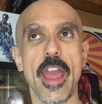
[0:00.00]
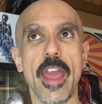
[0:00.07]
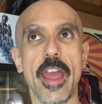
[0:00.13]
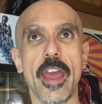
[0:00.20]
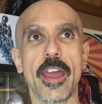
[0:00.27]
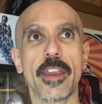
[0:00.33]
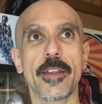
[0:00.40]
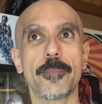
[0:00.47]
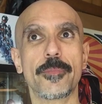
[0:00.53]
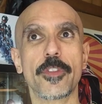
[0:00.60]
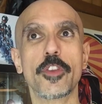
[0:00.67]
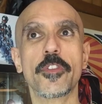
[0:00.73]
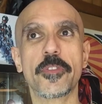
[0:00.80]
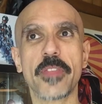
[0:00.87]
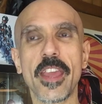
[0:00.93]
And
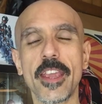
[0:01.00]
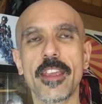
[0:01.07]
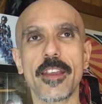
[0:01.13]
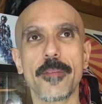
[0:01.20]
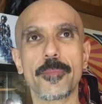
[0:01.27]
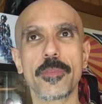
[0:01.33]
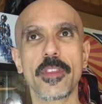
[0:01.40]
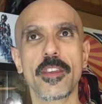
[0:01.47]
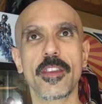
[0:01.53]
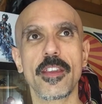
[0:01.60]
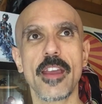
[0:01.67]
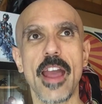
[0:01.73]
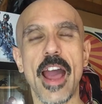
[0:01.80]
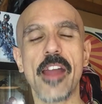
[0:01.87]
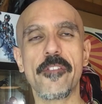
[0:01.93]
you think,
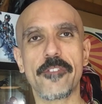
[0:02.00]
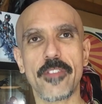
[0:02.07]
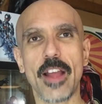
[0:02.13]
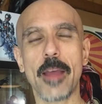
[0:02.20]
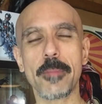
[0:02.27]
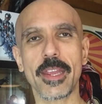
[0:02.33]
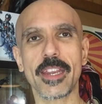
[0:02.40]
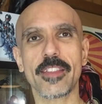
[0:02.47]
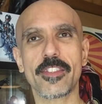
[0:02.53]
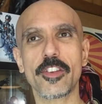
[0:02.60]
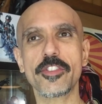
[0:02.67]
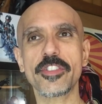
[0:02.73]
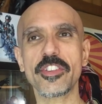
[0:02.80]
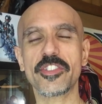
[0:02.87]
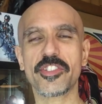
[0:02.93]

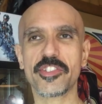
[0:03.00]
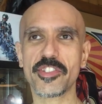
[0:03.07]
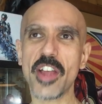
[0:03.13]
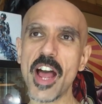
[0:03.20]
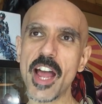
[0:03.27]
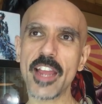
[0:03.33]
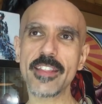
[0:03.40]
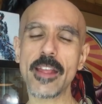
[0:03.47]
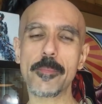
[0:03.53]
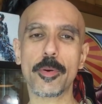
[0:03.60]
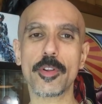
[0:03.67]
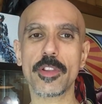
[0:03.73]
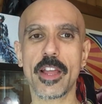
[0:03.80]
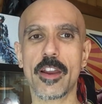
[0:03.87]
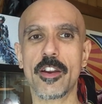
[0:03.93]
there's a sign that
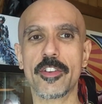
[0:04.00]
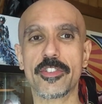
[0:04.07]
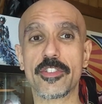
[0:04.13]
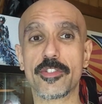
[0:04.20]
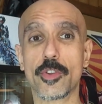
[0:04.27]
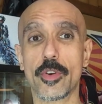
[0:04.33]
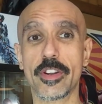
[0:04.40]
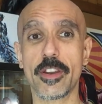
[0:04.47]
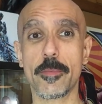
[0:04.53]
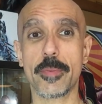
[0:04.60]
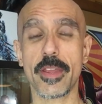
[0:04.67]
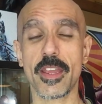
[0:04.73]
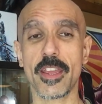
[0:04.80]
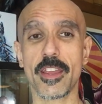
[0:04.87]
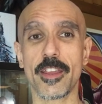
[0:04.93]
Polaris is going to
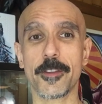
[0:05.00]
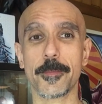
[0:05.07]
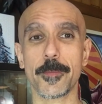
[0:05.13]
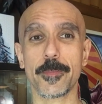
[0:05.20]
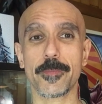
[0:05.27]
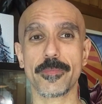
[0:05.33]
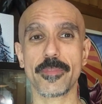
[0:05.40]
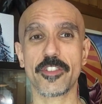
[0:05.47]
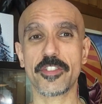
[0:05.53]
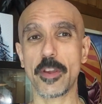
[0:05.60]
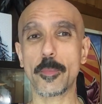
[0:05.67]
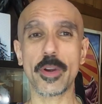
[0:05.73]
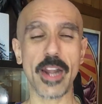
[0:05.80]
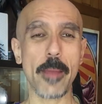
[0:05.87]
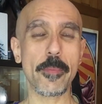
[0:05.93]
be
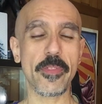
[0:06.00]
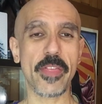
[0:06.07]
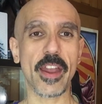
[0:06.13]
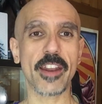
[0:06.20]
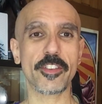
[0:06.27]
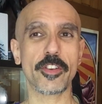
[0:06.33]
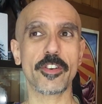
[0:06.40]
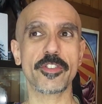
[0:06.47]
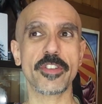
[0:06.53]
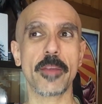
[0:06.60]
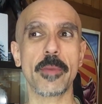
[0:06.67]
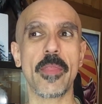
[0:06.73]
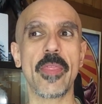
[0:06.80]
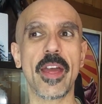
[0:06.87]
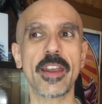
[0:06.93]
somewhat empathetic towards
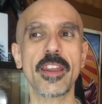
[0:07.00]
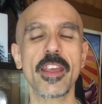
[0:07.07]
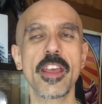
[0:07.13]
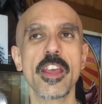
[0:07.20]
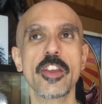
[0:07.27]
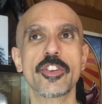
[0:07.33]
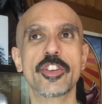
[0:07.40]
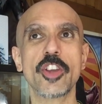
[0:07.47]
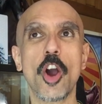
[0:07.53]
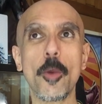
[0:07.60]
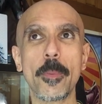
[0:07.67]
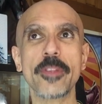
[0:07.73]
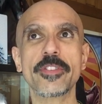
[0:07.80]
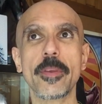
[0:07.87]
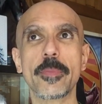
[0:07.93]
them. And then she
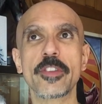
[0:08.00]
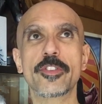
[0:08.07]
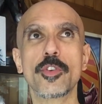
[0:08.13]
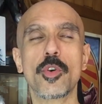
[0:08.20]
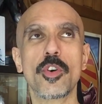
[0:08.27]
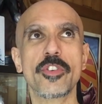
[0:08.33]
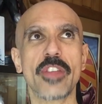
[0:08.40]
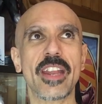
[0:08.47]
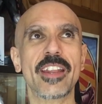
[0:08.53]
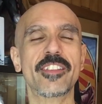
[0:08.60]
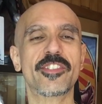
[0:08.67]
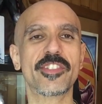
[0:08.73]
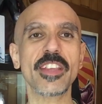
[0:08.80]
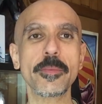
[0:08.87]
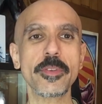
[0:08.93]
opens up the doors and it
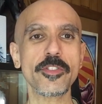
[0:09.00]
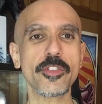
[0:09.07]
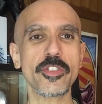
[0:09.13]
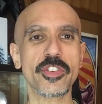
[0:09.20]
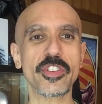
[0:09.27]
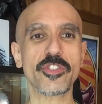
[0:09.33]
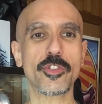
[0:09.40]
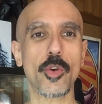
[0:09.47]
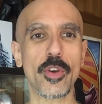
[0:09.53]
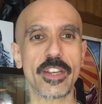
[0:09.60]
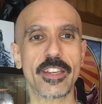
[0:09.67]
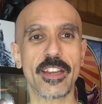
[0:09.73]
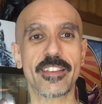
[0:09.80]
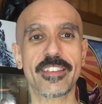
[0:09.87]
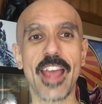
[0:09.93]
seems as though she's going
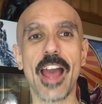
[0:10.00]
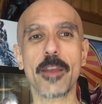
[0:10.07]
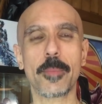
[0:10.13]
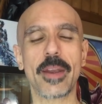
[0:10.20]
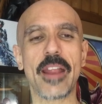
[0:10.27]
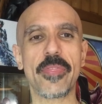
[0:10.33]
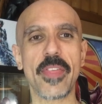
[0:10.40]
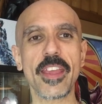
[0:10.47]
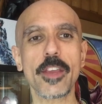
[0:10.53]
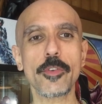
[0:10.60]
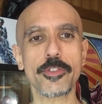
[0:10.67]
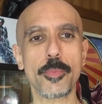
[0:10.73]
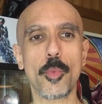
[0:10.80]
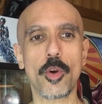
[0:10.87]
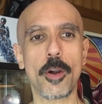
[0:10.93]
to attack. But I think it
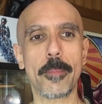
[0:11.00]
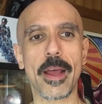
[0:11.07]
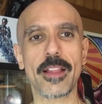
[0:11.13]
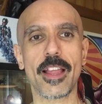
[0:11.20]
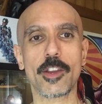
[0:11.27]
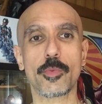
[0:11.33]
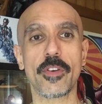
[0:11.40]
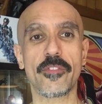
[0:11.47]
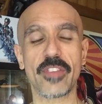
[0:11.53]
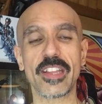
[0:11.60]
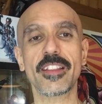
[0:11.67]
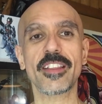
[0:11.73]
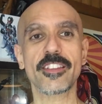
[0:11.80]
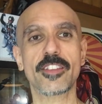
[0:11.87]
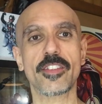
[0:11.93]
was more about like
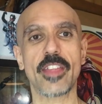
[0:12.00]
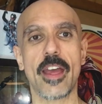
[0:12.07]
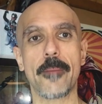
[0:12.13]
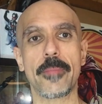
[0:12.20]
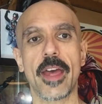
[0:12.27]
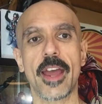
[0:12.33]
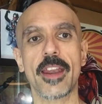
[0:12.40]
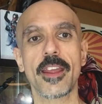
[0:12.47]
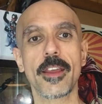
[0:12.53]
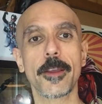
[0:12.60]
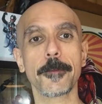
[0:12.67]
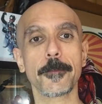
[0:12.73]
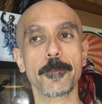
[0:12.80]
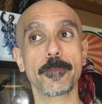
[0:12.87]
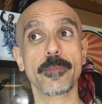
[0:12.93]
revealing to them that
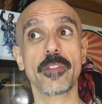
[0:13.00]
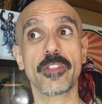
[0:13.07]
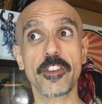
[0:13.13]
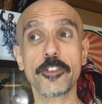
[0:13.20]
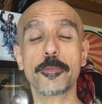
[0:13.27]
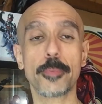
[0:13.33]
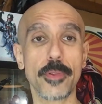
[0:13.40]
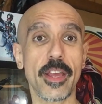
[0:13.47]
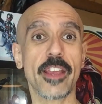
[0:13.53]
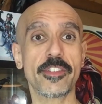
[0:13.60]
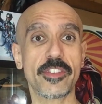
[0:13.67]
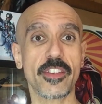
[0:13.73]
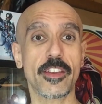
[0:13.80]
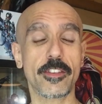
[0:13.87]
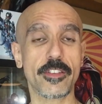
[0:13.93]
this
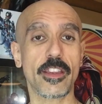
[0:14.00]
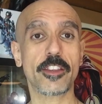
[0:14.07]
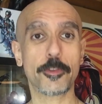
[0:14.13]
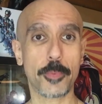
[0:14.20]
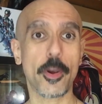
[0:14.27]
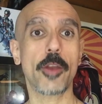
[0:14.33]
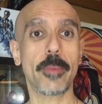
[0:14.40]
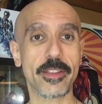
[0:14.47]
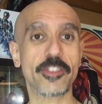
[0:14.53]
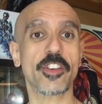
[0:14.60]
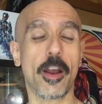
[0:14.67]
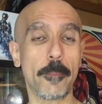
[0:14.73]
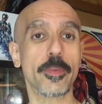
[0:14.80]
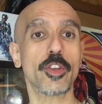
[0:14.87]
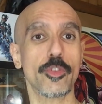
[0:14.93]
place is
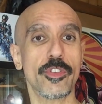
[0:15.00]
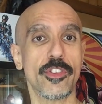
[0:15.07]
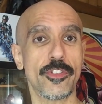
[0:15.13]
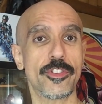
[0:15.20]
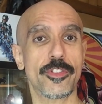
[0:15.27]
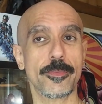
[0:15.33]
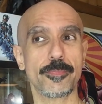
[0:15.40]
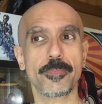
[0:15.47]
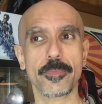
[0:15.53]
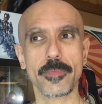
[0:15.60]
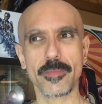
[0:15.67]
experimenting on mutants.